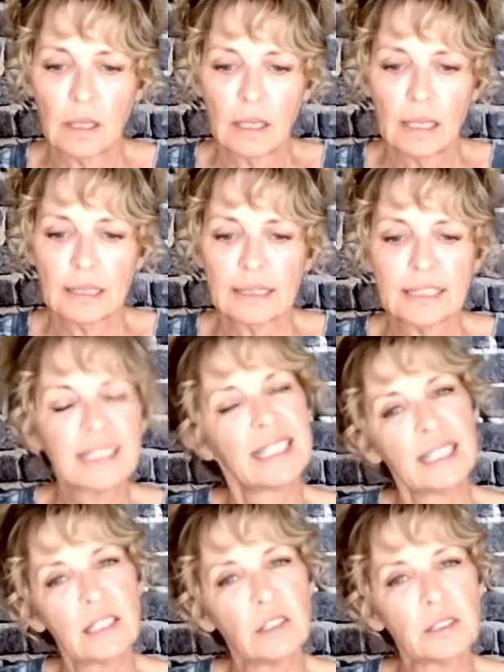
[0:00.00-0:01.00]

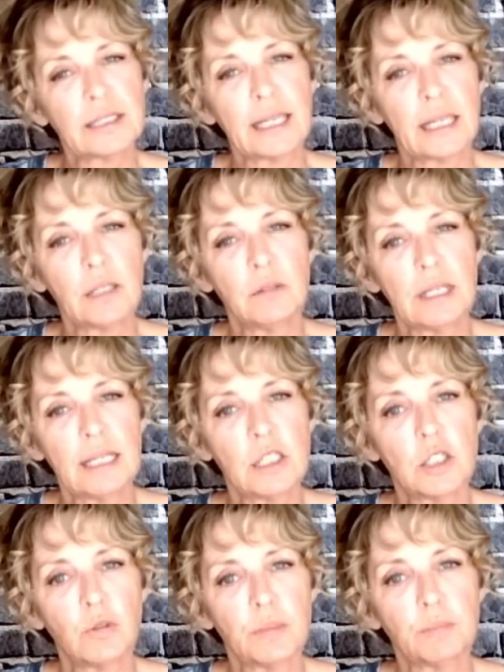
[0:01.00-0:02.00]
skills that you need
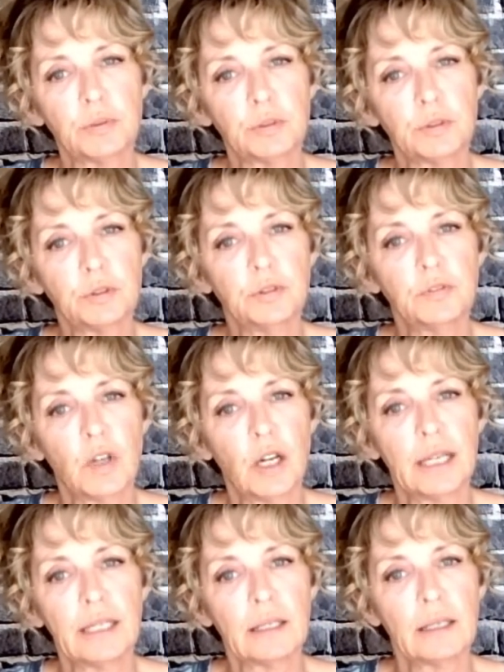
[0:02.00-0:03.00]
to improve
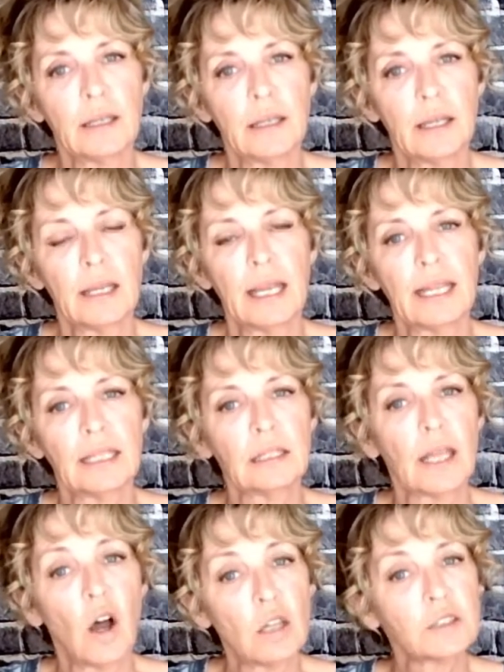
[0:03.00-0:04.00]
on. It
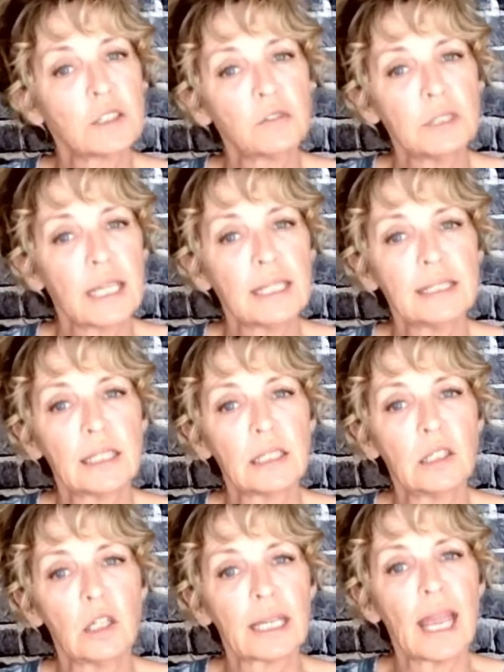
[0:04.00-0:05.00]
also takes a
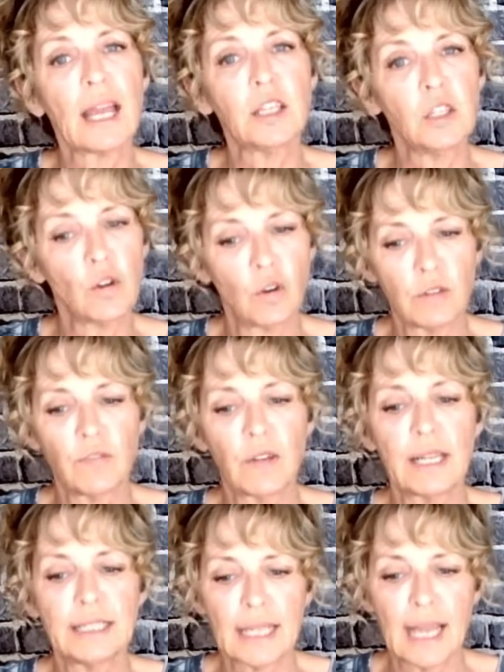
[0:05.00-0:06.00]
look at your
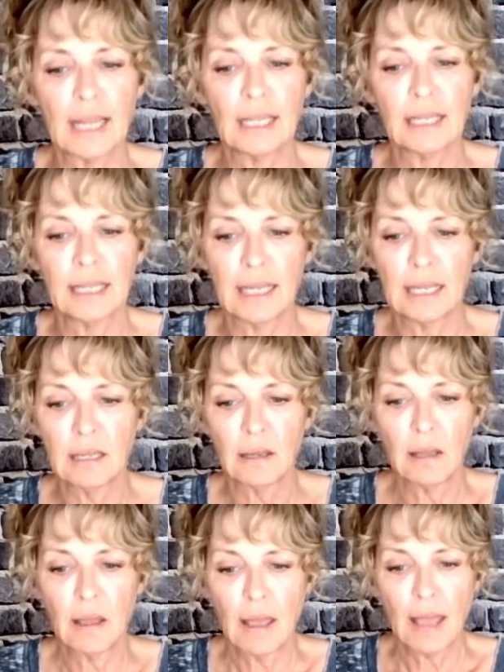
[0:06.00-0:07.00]
vitality
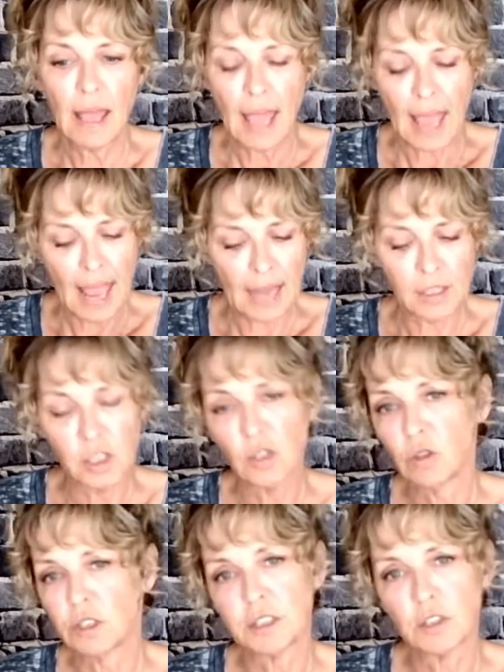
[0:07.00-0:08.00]
and
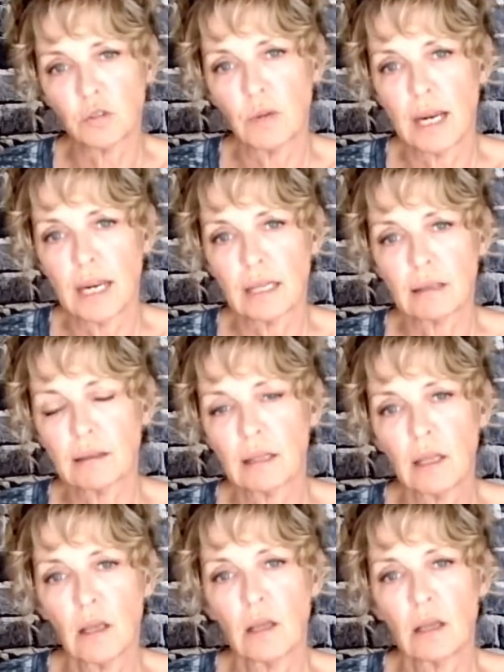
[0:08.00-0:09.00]
your strength.
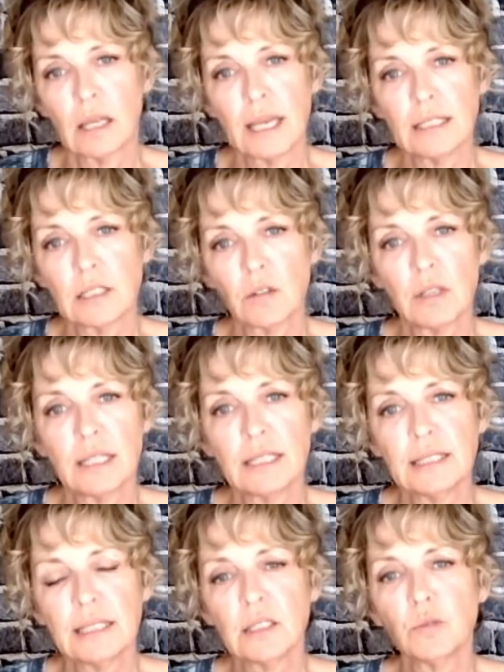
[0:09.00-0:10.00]
Okay, so
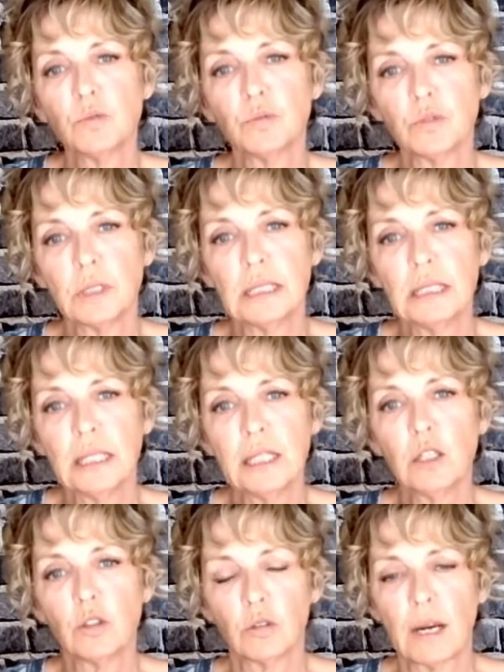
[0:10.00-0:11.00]
this is a really
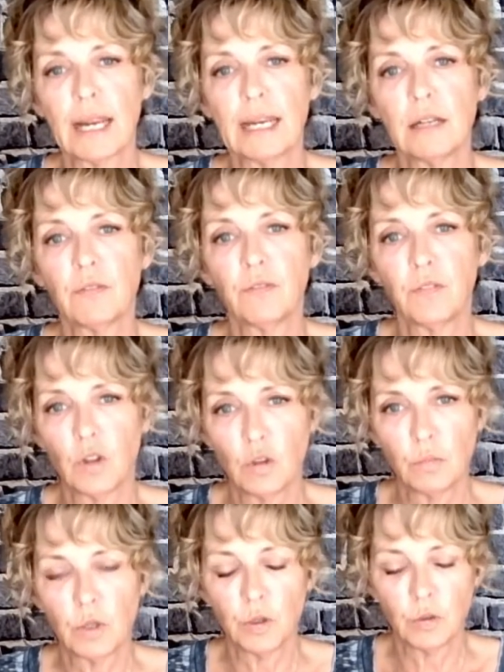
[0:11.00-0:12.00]
great full
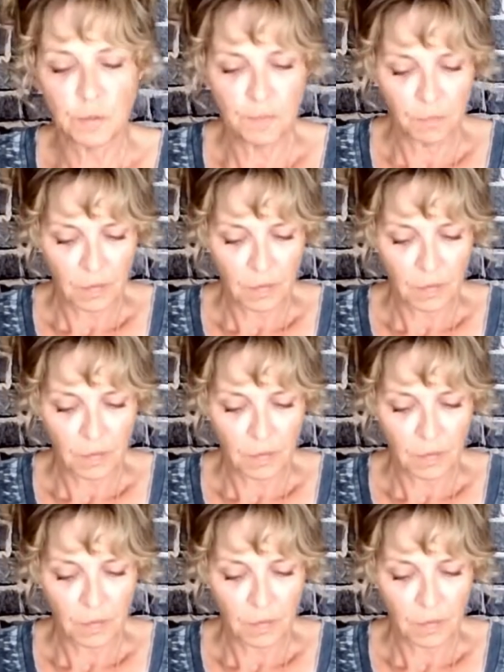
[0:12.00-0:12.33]
moon